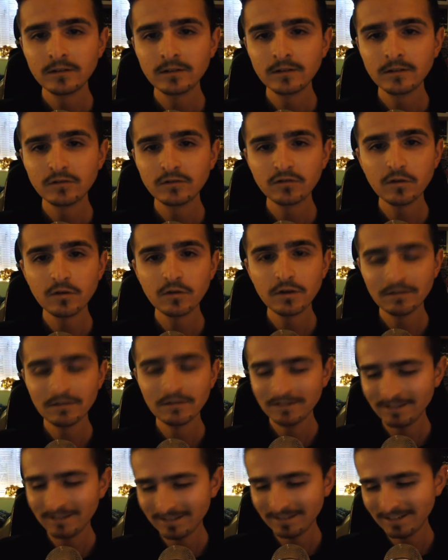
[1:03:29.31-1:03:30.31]
screw you.
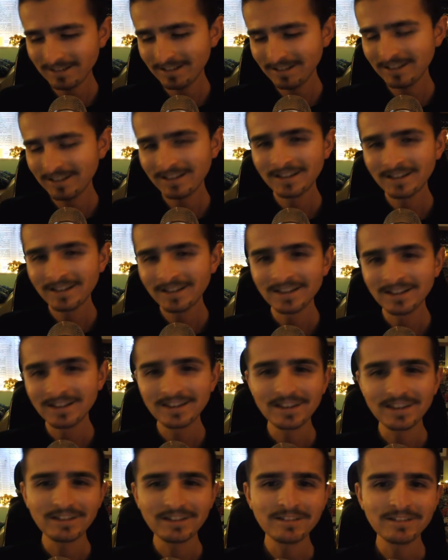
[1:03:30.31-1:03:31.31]

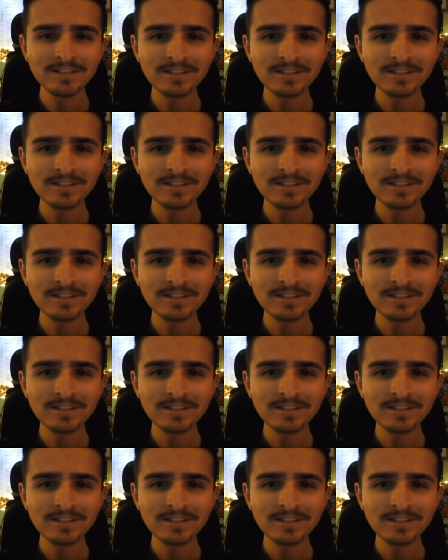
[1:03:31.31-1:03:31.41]
No.